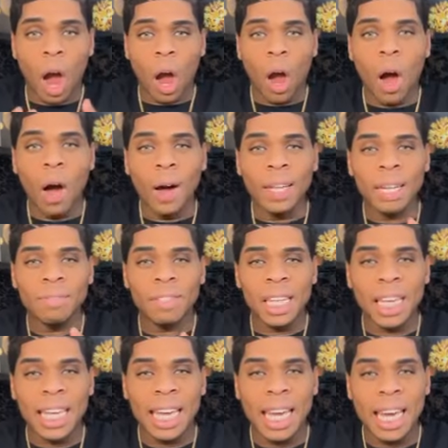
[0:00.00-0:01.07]
All of
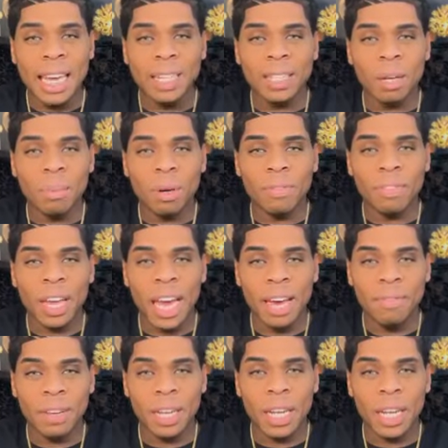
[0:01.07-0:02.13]
the kingdom of
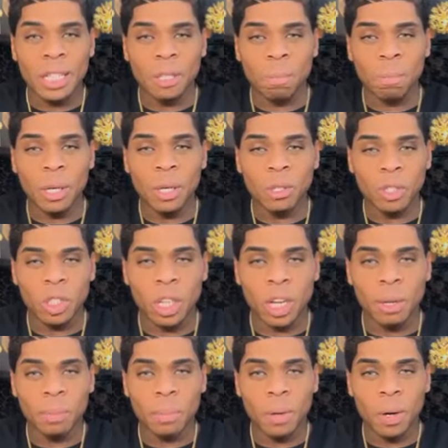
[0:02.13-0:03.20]
heaven is built
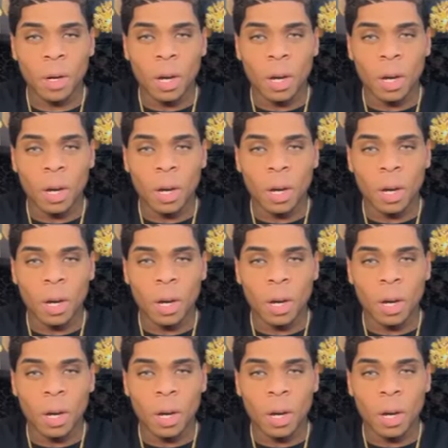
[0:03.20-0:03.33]
up